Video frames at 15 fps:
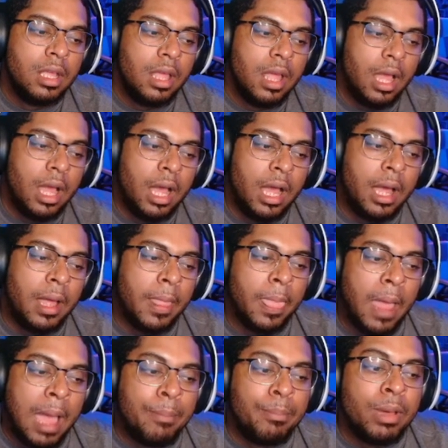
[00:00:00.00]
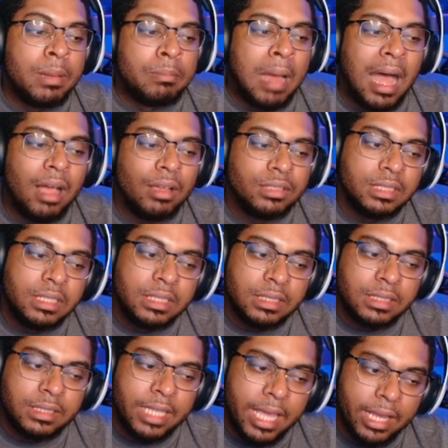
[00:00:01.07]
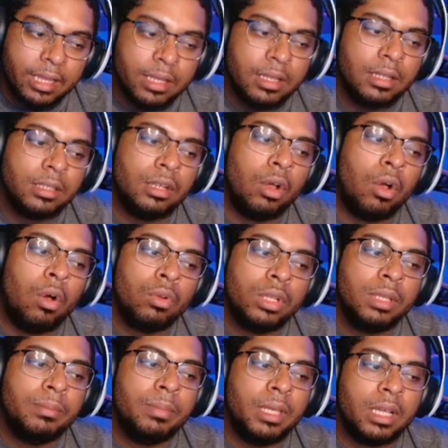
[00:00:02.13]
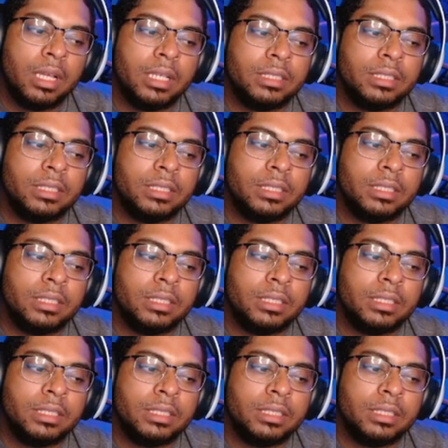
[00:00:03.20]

I put Miles in this deck only because